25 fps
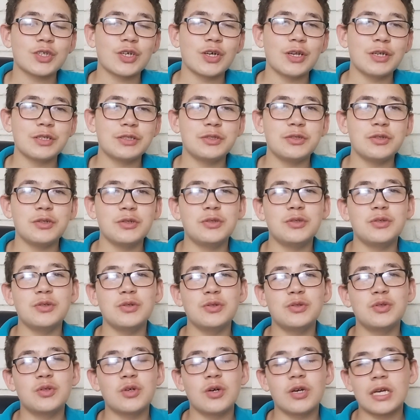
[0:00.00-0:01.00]
got a
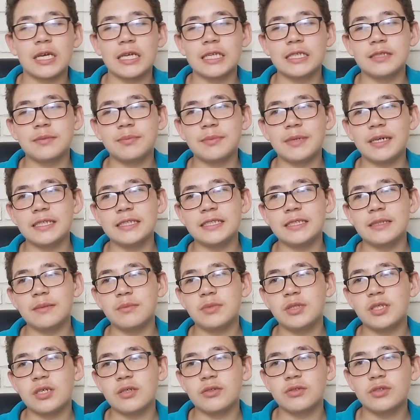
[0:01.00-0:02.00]
2-2 draw against my
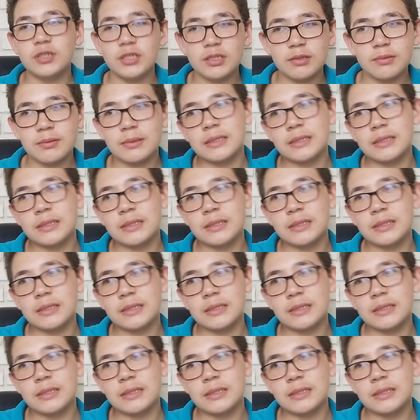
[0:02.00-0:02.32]
team, Chelsea.